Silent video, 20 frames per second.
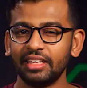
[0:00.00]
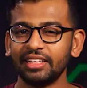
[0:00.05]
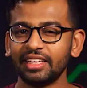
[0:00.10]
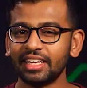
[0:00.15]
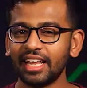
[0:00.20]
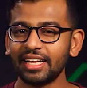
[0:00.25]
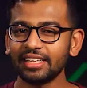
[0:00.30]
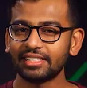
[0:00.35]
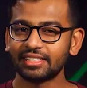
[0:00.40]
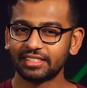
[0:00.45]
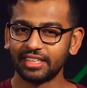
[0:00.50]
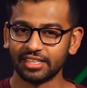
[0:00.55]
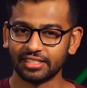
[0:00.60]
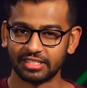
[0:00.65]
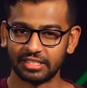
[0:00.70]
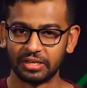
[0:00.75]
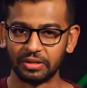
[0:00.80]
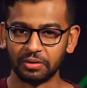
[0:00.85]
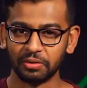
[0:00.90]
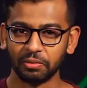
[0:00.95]
In the last
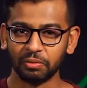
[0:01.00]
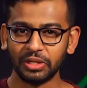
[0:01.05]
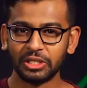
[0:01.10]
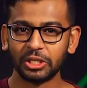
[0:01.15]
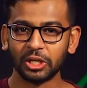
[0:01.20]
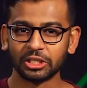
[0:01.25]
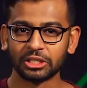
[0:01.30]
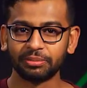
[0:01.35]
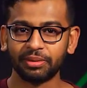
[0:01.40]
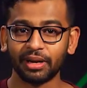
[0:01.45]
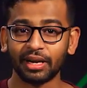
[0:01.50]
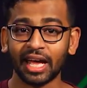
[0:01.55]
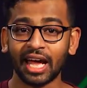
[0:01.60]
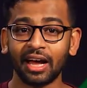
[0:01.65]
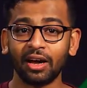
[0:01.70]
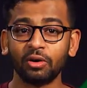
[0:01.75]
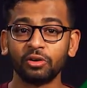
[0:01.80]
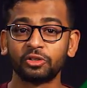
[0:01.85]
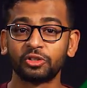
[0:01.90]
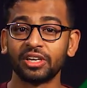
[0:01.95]
lesson, we talked about
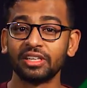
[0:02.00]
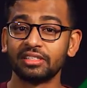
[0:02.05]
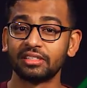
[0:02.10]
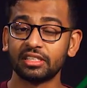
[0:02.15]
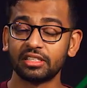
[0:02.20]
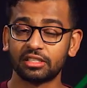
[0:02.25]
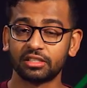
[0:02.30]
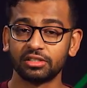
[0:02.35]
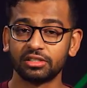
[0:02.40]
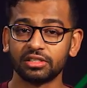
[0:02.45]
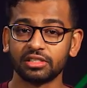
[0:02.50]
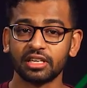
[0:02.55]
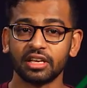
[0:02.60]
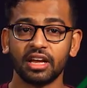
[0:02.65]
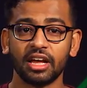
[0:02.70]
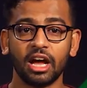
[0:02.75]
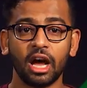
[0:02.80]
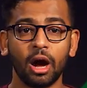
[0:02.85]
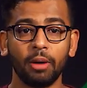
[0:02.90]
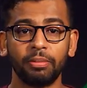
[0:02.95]
how transistors
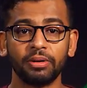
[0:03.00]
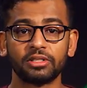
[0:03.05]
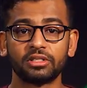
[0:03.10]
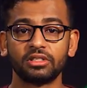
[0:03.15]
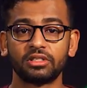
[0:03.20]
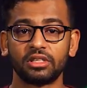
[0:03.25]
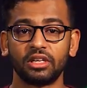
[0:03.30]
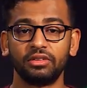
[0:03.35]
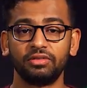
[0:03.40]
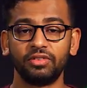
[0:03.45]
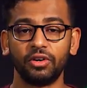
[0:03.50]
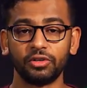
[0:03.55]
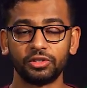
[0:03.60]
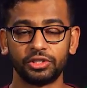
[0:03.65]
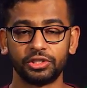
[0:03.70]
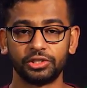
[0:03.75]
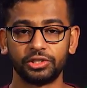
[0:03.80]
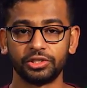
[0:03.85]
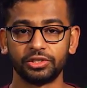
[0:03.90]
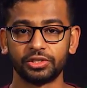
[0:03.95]
help us to send
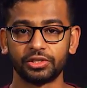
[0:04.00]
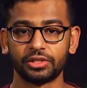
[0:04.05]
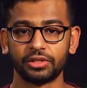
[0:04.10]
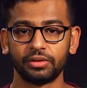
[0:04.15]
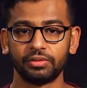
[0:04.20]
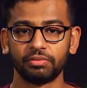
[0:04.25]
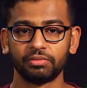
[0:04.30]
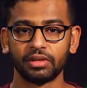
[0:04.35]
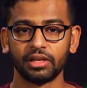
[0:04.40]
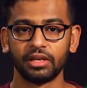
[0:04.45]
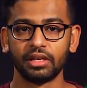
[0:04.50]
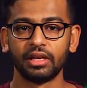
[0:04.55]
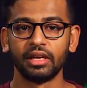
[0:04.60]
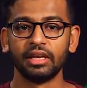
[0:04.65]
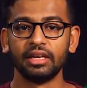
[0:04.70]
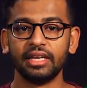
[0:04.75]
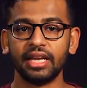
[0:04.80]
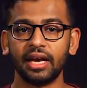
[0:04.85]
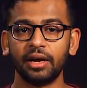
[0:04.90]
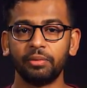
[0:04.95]
voltages.
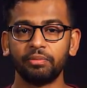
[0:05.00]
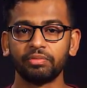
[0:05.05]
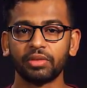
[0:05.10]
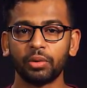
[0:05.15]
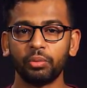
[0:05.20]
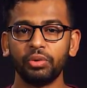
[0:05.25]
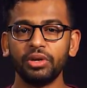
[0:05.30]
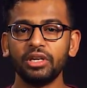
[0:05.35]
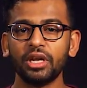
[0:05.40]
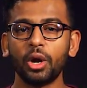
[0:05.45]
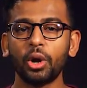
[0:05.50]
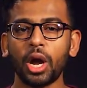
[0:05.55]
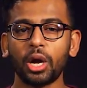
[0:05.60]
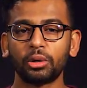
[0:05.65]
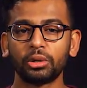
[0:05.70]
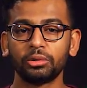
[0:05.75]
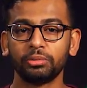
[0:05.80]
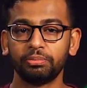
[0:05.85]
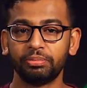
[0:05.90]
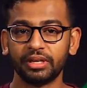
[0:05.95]
Now, we know how
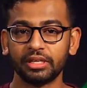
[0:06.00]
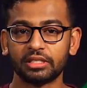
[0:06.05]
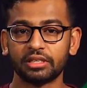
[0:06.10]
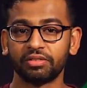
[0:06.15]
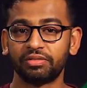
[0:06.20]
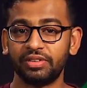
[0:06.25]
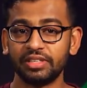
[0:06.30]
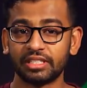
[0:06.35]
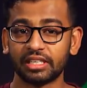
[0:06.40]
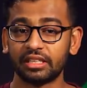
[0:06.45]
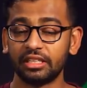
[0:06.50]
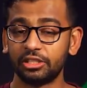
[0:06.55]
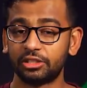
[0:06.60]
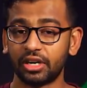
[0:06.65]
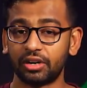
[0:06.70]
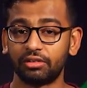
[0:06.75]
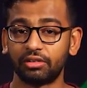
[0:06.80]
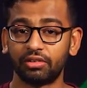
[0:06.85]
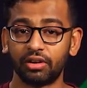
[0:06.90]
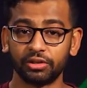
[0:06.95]
our bits physically
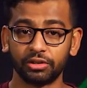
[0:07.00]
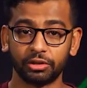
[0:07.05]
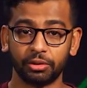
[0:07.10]
travel around